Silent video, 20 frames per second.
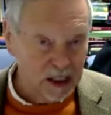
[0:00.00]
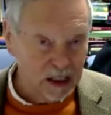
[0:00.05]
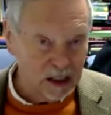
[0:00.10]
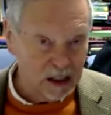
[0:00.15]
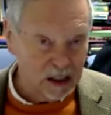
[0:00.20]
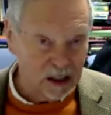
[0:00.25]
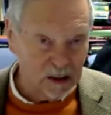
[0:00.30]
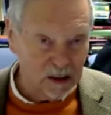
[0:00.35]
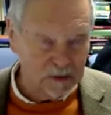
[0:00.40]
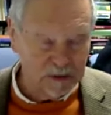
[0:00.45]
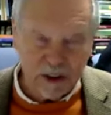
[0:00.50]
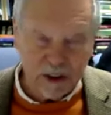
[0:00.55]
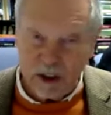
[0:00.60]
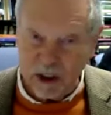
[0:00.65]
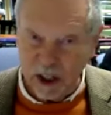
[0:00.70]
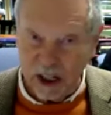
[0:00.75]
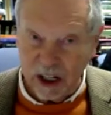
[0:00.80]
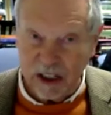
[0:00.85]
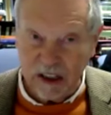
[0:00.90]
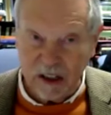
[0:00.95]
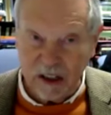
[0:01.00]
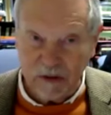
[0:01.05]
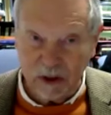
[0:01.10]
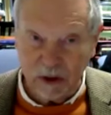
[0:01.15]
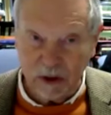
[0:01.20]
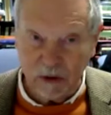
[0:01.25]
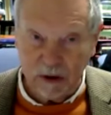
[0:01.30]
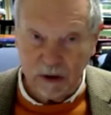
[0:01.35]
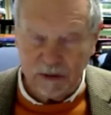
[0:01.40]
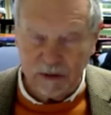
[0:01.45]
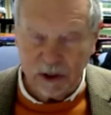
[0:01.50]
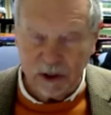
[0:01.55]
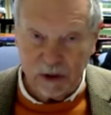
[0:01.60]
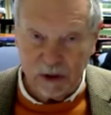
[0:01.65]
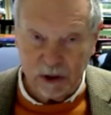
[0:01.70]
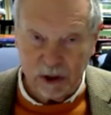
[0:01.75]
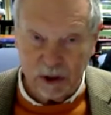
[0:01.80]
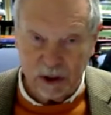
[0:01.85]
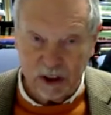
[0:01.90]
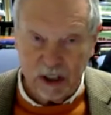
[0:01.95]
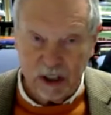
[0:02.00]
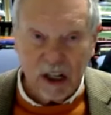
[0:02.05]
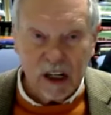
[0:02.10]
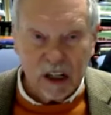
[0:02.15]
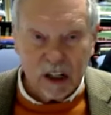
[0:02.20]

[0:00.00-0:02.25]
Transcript: of the scientific revolution.